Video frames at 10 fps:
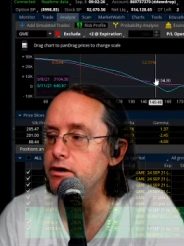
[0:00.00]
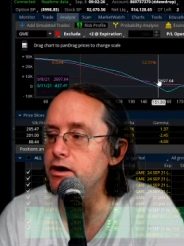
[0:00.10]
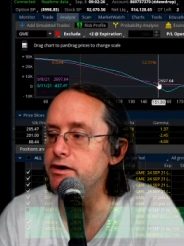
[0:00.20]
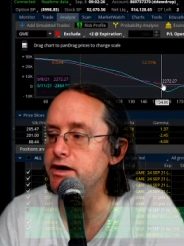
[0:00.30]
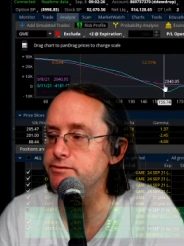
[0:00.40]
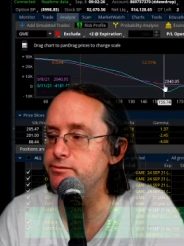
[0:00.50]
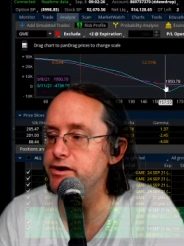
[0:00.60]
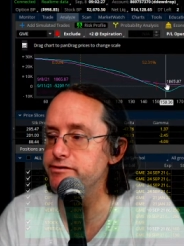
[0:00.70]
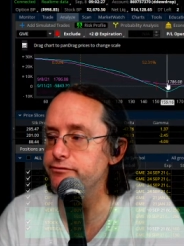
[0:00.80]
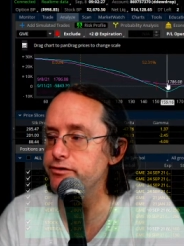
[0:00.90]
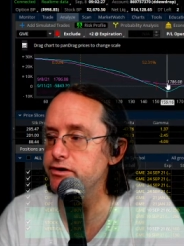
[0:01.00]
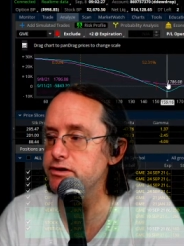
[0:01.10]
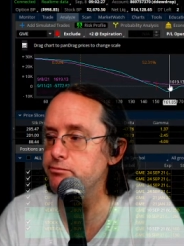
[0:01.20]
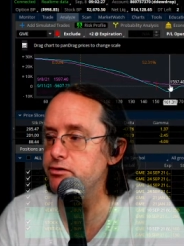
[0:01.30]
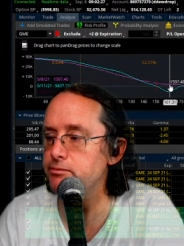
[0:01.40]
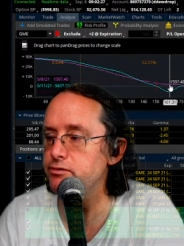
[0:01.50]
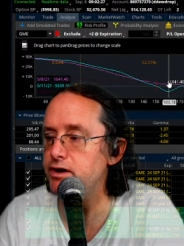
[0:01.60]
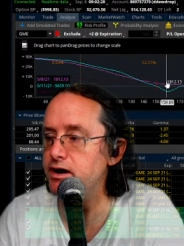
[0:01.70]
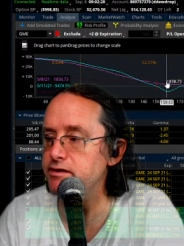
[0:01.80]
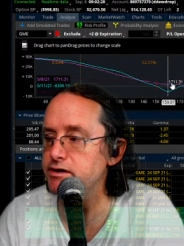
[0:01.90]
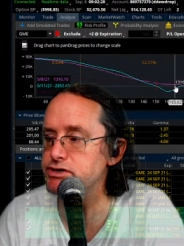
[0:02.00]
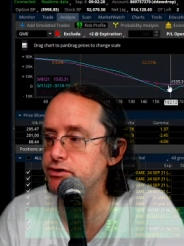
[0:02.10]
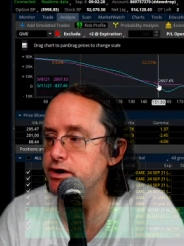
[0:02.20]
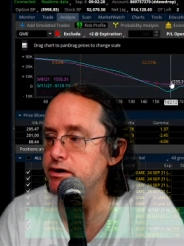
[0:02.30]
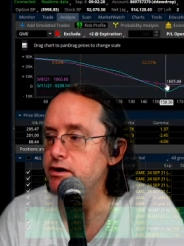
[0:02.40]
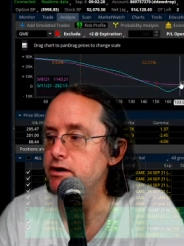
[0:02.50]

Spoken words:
expiration. If we look at the purple line, that's showing